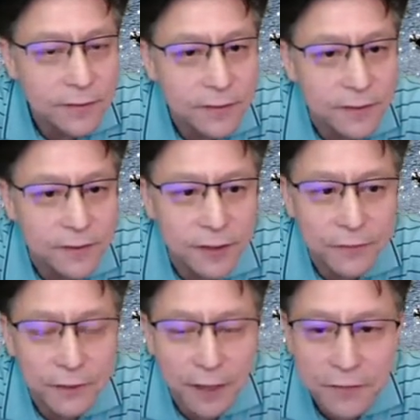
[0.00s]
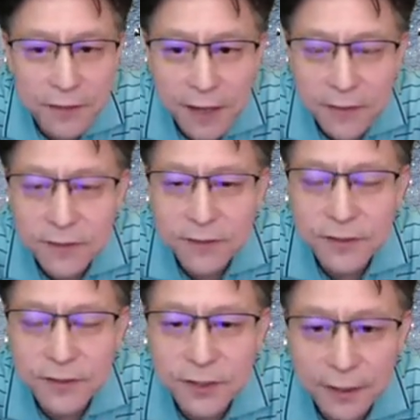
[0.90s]
the Center for Life Sciences
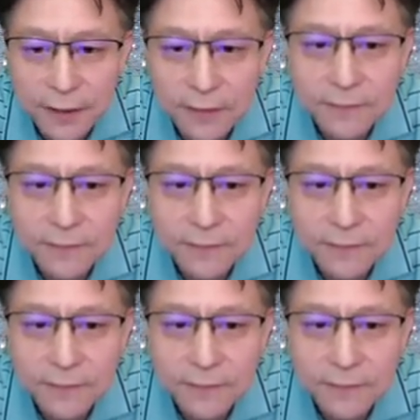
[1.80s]
in China,